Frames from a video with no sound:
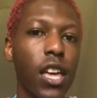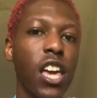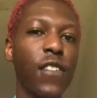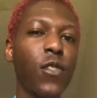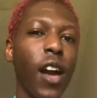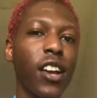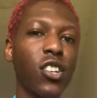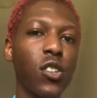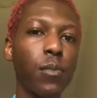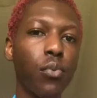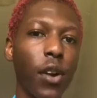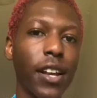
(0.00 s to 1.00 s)
If you actually
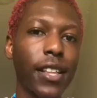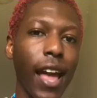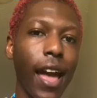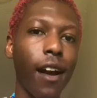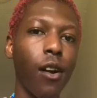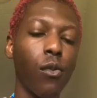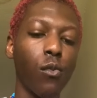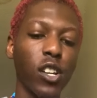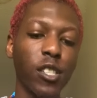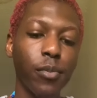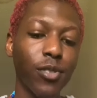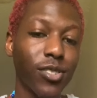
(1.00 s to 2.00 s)
break down what
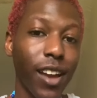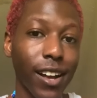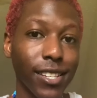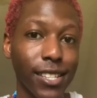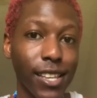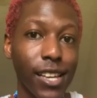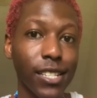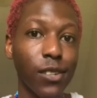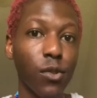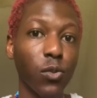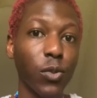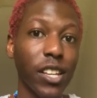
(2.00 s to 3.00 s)
spirituality is and
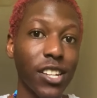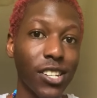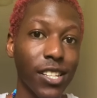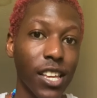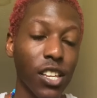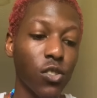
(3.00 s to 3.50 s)
what religion is,